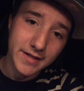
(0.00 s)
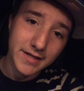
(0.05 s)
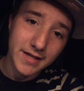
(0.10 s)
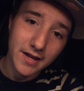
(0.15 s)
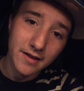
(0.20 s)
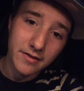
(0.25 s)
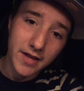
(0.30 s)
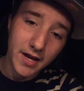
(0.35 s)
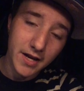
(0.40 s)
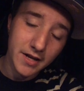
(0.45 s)

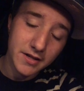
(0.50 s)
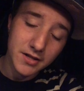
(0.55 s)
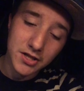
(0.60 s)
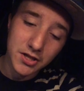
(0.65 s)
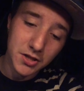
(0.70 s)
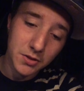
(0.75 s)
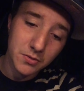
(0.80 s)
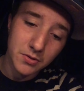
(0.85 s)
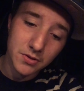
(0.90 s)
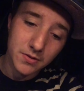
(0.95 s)
said that
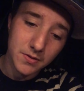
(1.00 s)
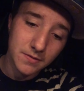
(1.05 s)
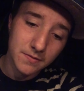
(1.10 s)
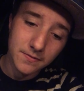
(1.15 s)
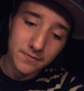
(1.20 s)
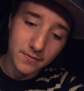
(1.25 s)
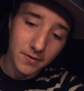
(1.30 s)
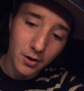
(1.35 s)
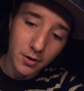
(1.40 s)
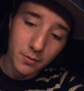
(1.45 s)
she was
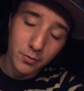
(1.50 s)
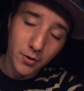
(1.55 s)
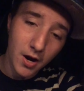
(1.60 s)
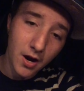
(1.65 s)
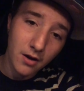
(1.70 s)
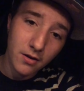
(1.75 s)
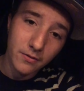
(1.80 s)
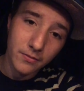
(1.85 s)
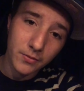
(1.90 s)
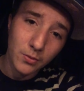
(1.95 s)
very
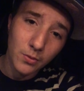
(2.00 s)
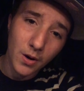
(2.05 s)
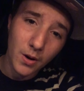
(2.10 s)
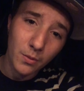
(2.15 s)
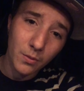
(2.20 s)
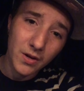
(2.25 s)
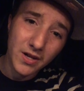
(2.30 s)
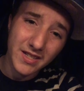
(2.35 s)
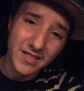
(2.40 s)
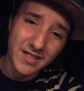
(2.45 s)
proud of who I
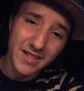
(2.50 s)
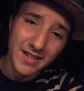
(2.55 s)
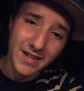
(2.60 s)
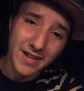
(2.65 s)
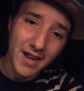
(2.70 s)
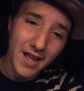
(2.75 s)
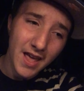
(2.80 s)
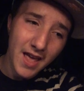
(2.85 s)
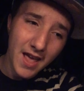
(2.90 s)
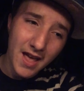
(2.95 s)
was and